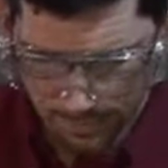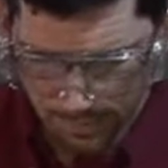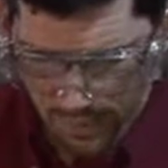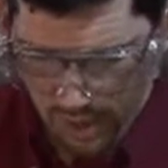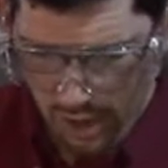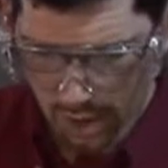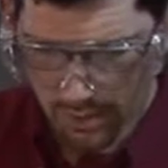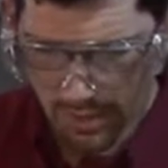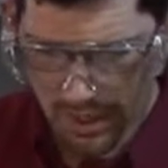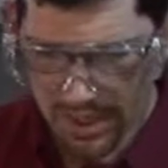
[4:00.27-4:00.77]

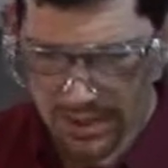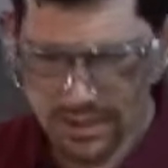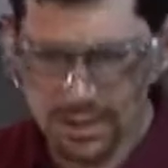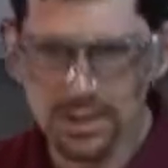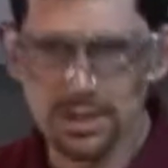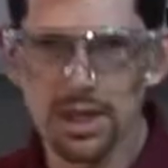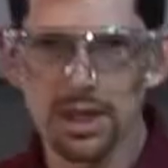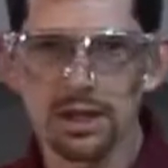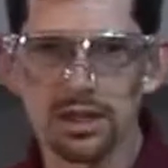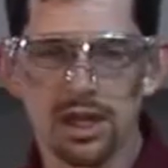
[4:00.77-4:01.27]
Br minus is
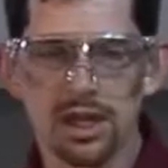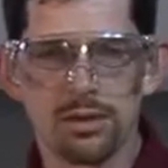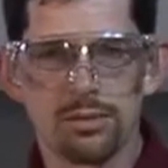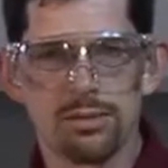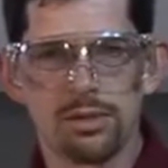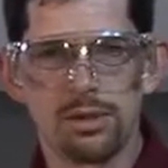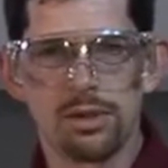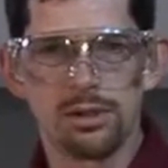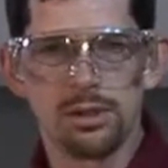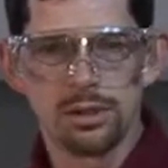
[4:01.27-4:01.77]
not
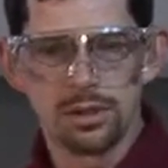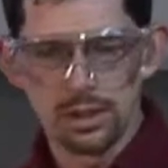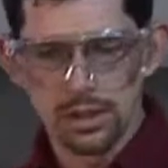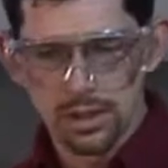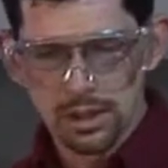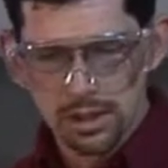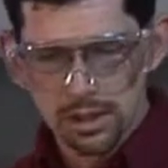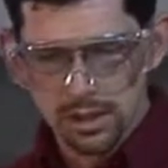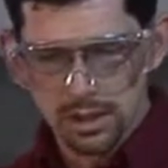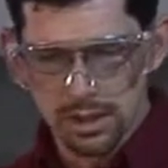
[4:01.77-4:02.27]
capable
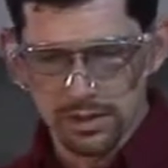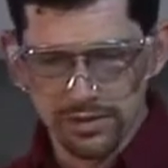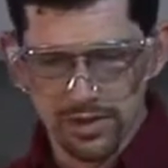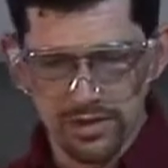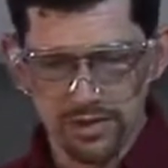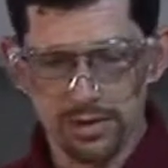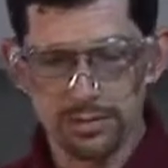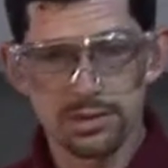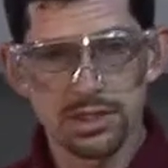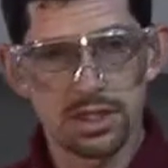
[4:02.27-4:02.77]
of
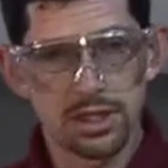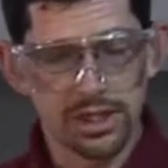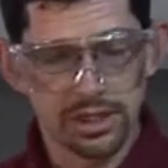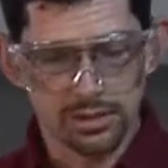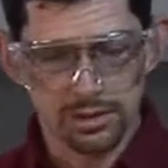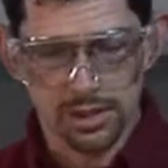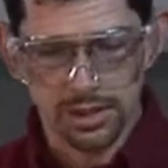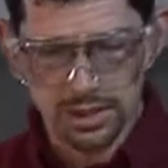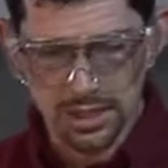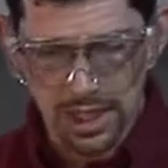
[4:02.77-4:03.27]
giving up its
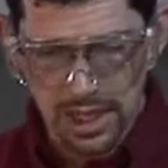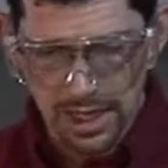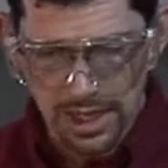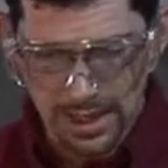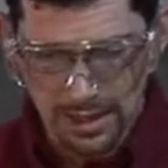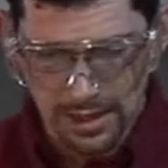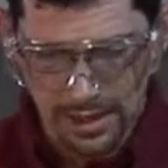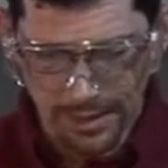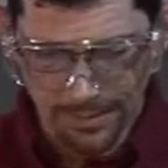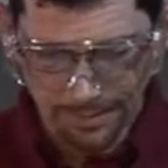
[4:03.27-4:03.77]
electrons to
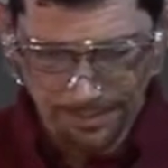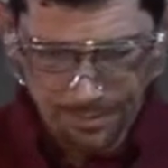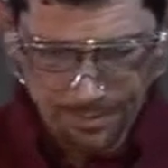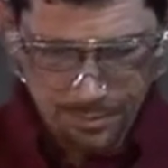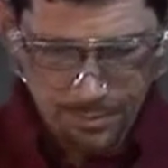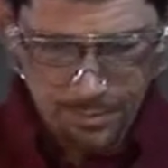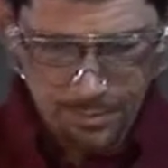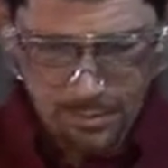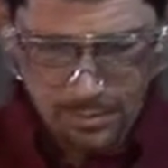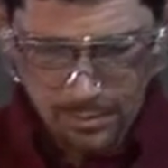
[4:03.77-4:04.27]
iodine.
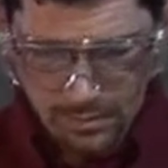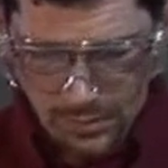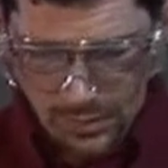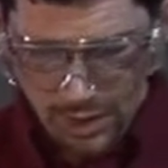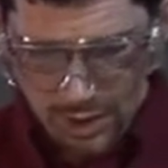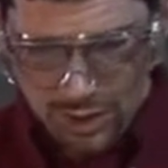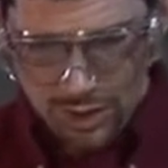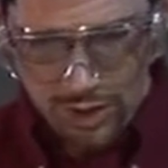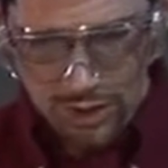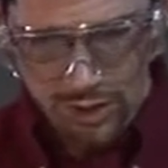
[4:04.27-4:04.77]

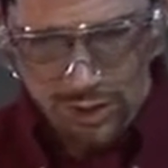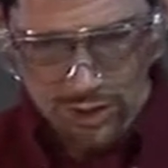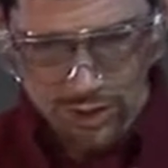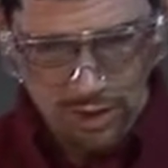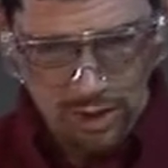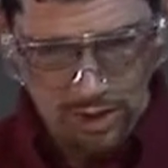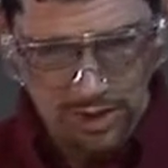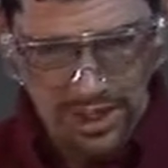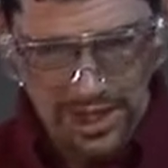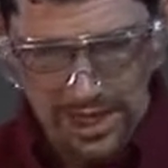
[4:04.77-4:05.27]
So those are
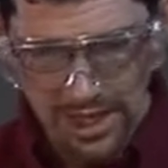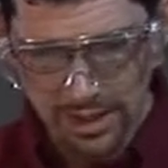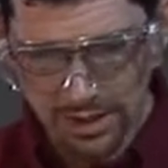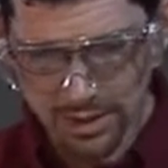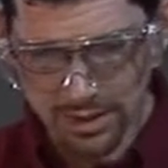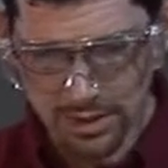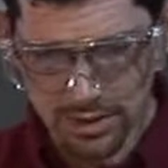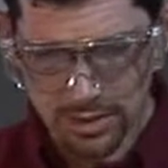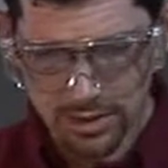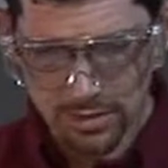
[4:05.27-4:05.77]
all the
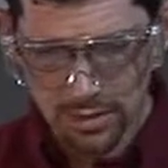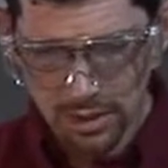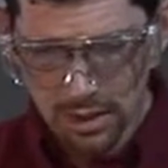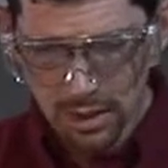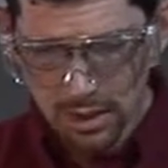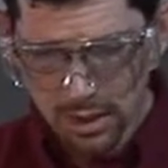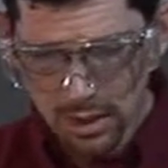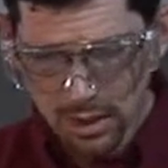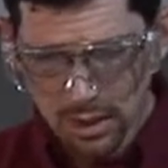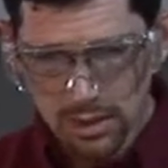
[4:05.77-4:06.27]
halogens.
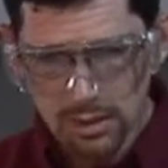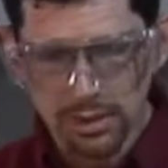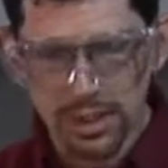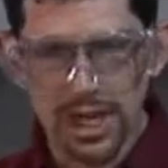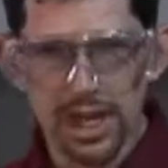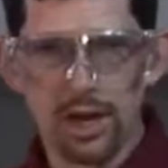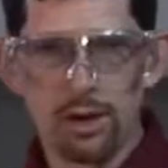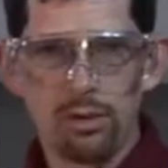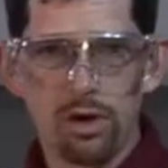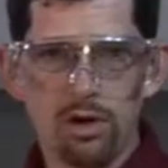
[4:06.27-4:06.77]

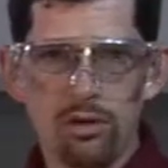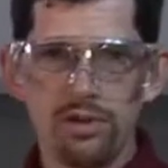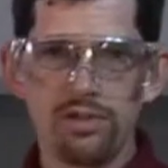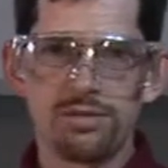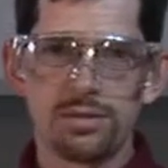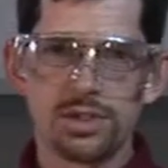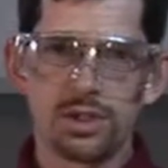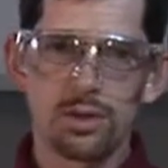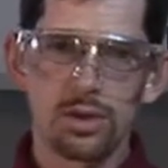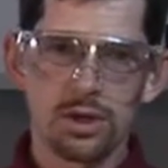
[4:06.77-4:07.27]
Now, while we've
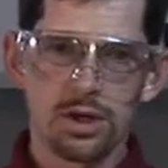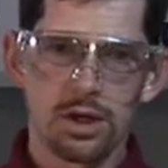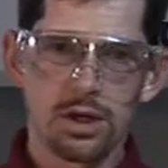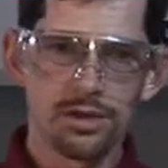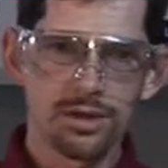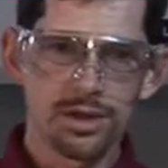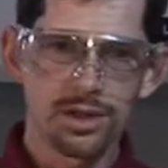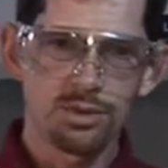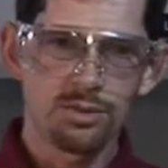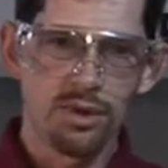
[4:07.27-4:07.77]
been doing all
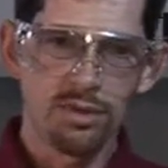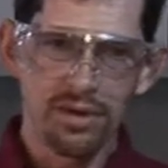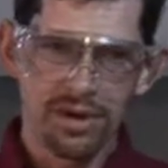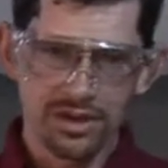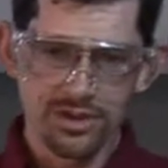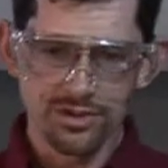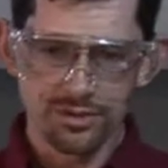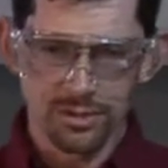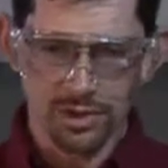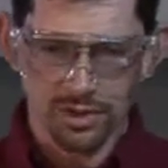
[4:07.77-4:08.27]
this, my
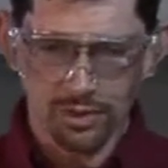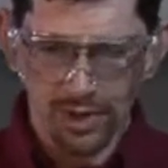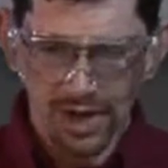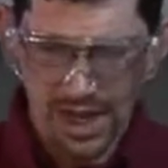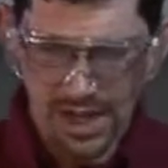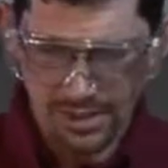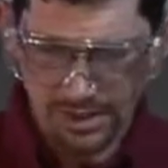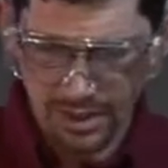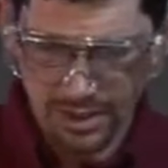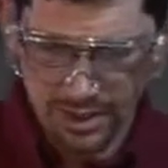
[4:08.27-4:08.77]
metals have been
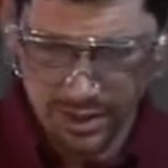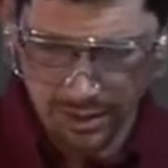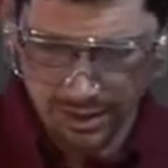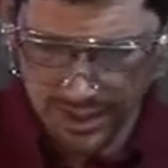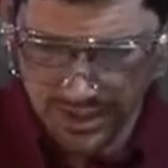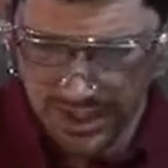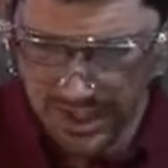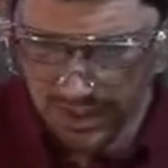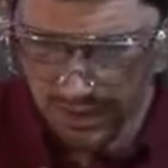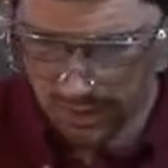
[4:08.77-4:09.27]
reacting, so let's
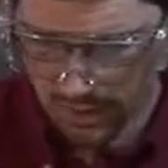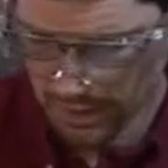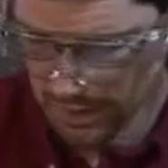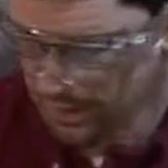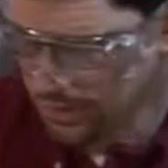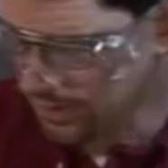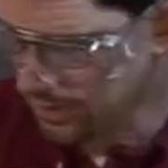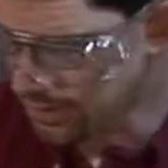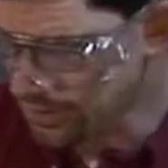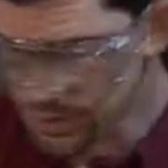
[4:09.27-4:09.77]
take a look at
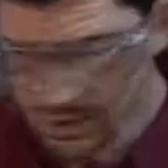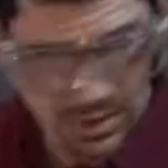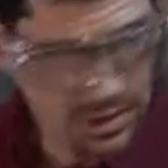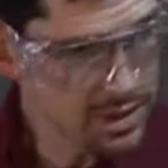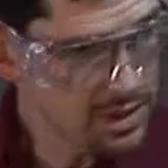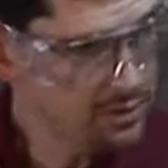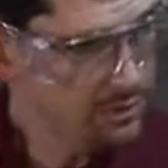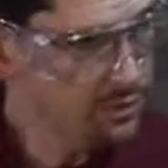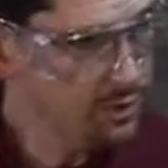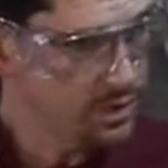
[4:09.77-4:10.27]
those and see
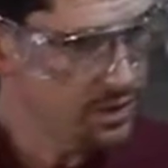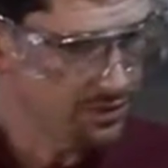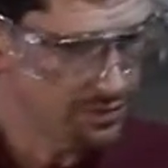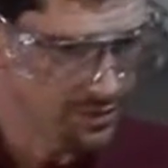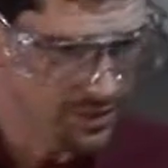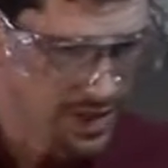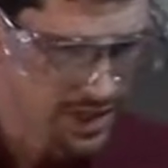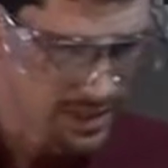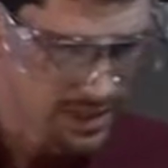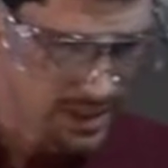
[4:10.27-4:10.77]
if we can
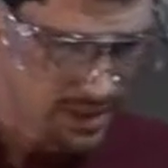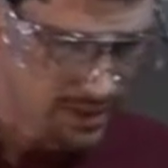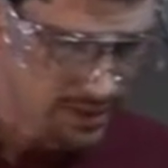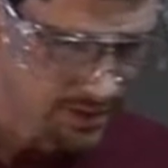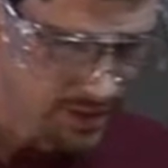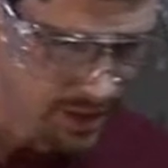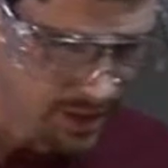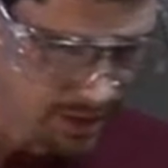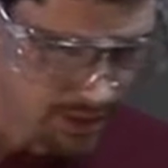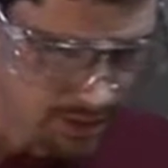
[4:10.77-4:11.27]
find
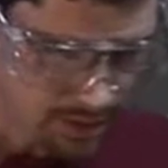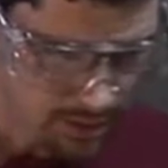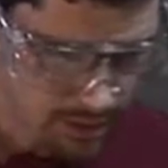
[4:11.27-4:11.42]
anything